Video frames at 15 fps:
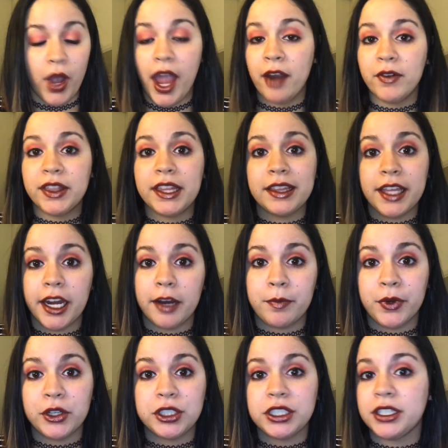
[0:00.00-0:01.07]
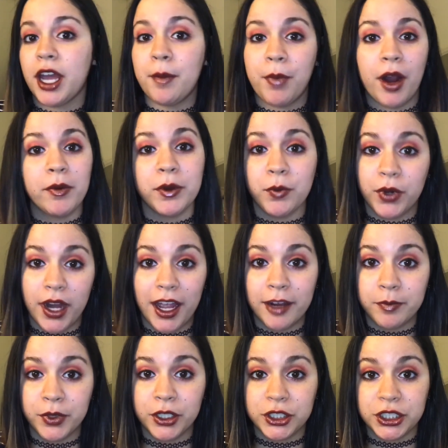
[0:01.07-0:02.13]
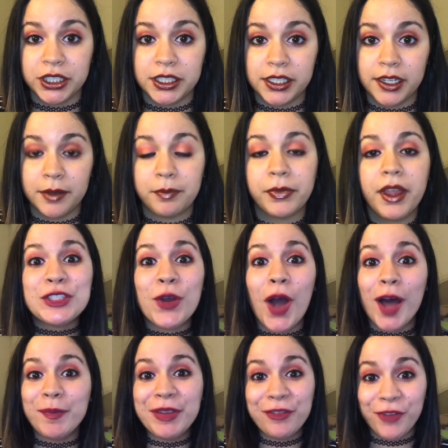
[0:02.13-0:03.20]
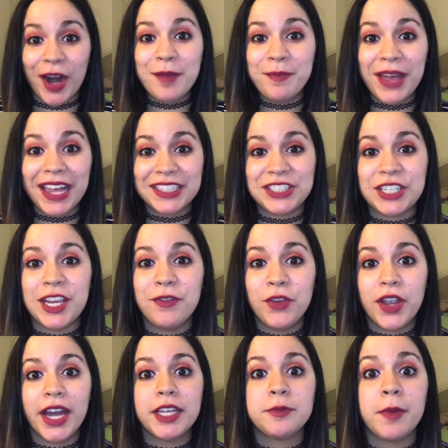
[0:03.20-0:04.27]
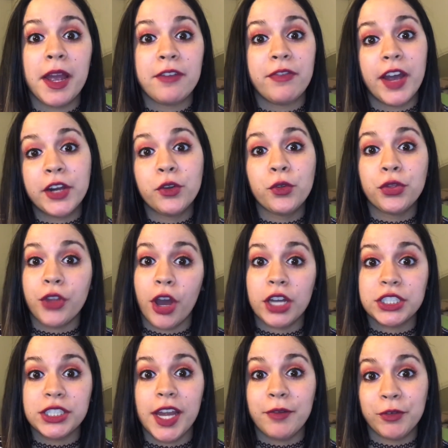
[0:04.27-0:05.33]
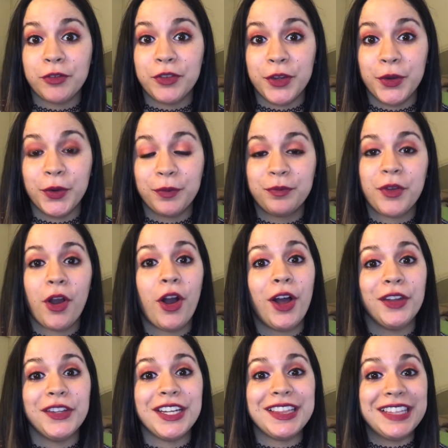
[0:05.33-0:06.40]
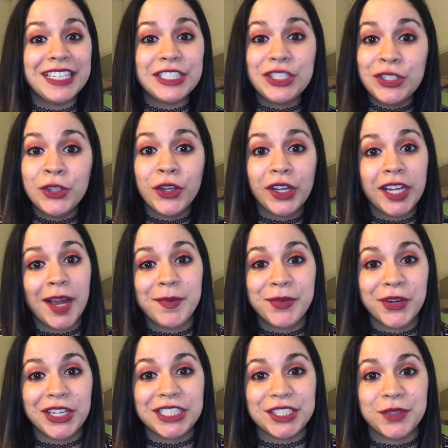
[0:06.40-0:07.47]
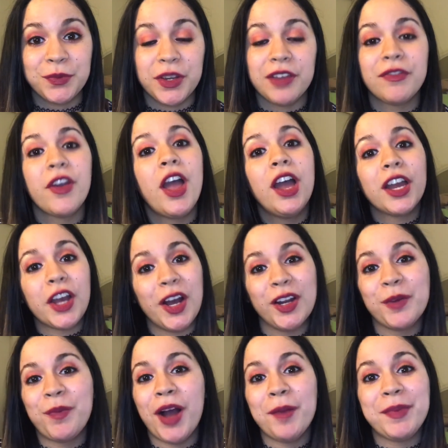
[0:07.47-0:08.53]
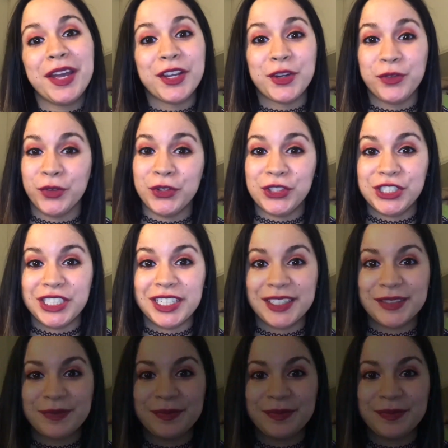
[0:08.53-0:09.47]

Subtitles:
everything that I purchased, I probably would not have purchased it. So I'll be right back to give you guys my final thoughts and review on this new collaboration with Colourpop and Karrueche.